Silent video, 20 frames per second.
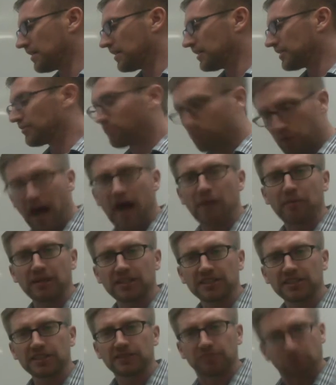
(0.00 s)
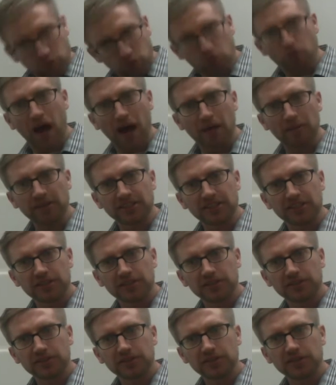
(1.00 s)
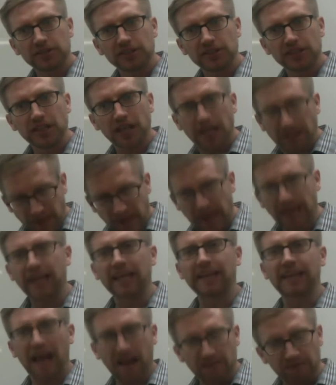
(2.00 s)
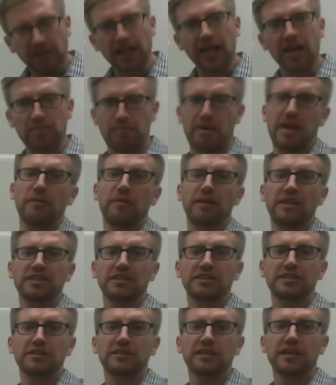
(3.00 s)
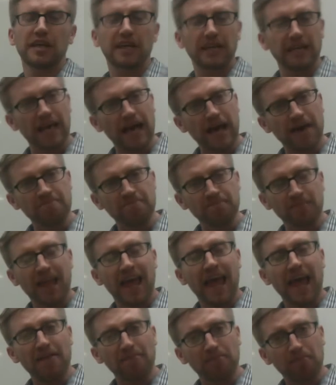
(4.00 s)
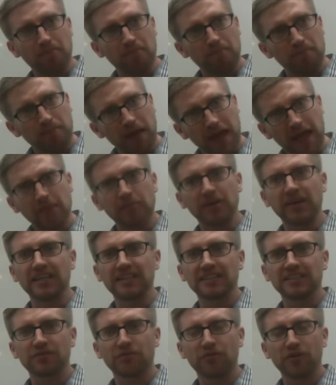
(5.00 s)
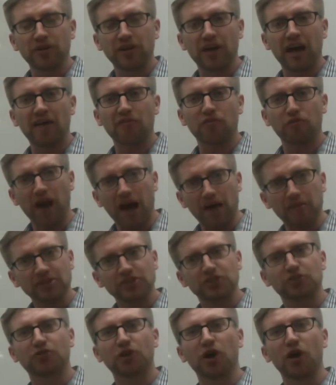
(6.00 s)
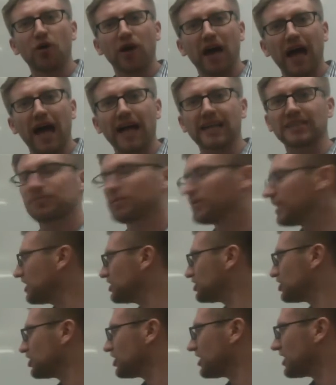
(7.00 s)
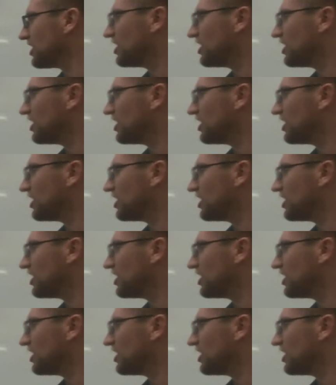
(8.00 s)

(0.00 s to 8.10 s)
rabbits. Rabbits, they like to have a lot of babies, okay? And babies, when you have rabbits, grow exponentially.